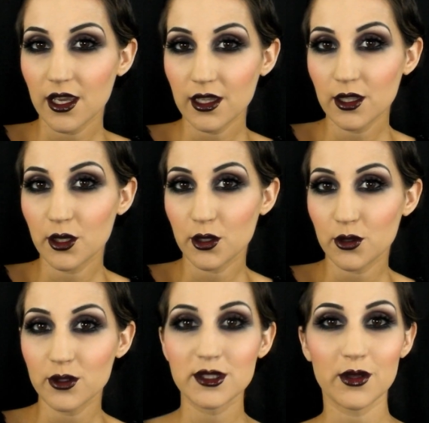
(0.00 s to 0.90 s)

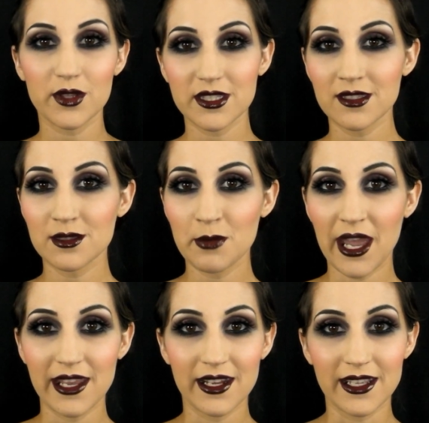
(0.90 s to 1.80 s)
Hello, so this is
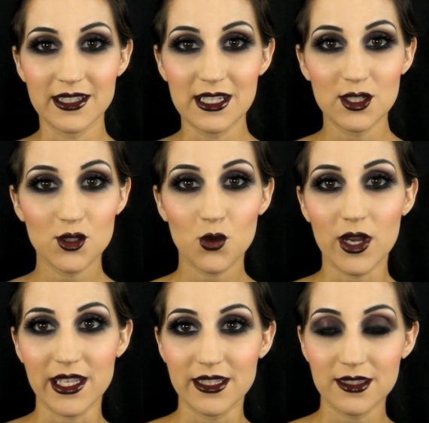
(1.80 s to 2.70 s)
my
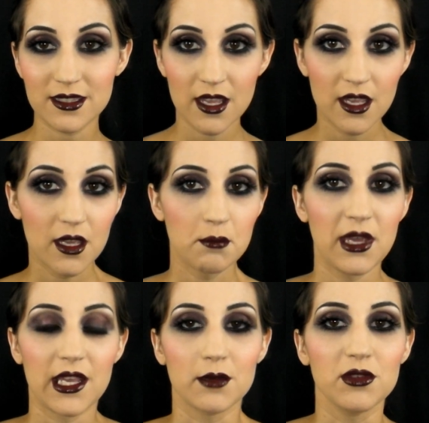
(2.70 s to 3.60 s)
1920s
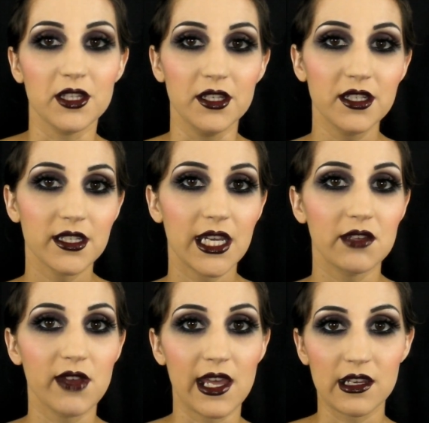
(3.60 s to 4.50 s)
makeup look.
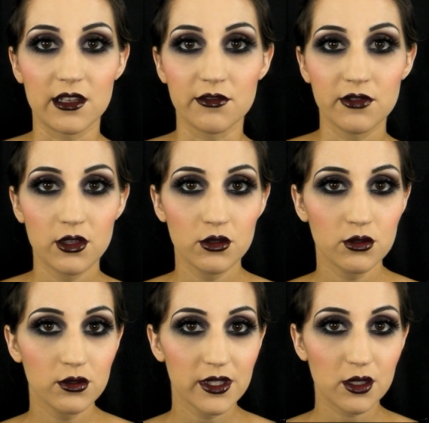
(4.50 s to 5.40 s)
I've added a few
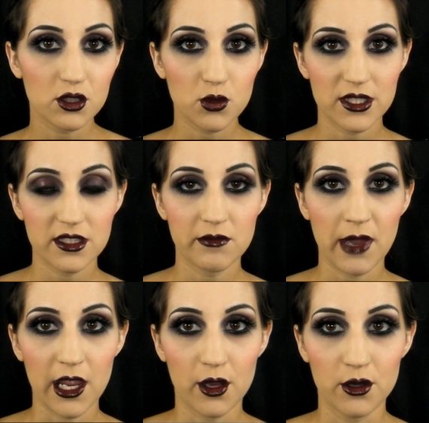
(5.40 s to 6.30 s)
little twists of
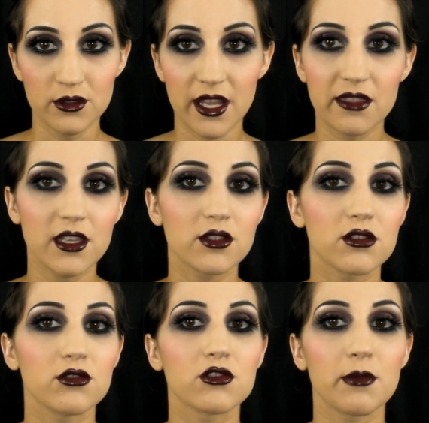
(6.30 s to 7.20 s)
my own, nothing
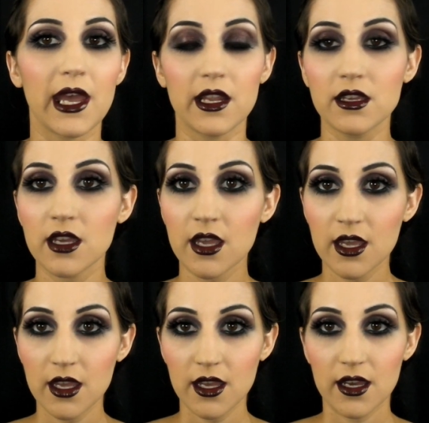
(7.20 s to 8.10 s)
too dramatic.
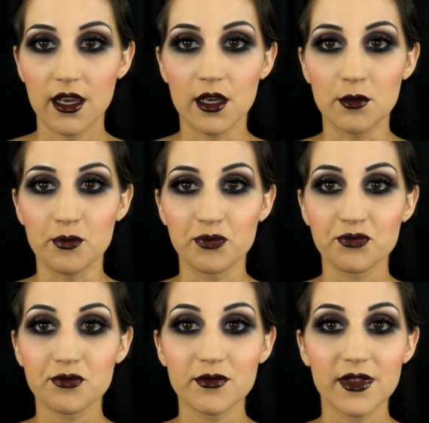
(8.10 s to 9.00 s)

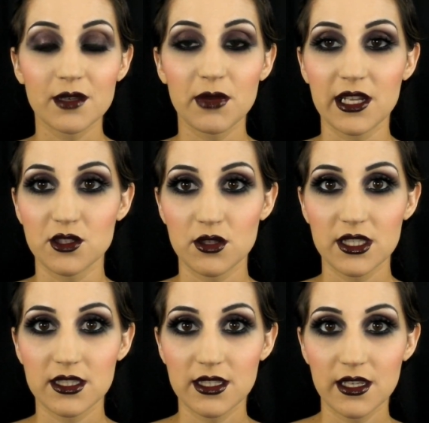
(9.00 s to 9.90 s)
But as you
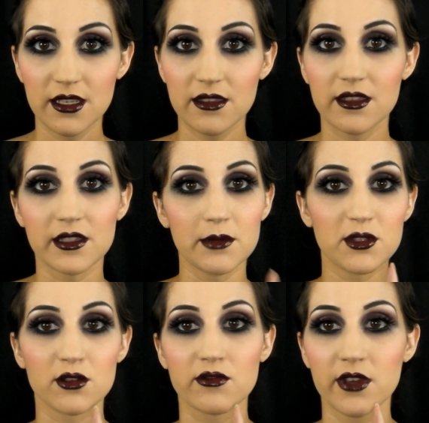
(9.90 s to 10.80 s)
can see, the
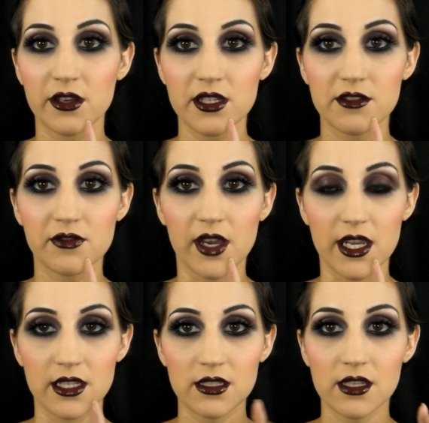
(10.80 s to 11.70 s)
lips are very
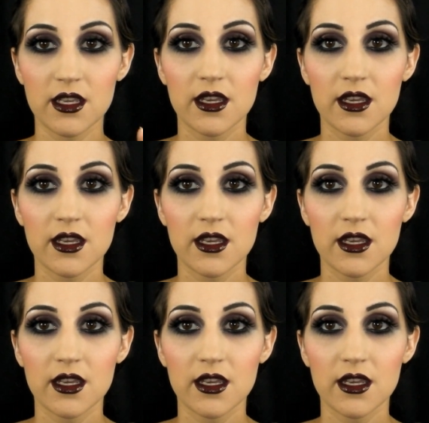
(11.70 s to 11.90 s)
defined.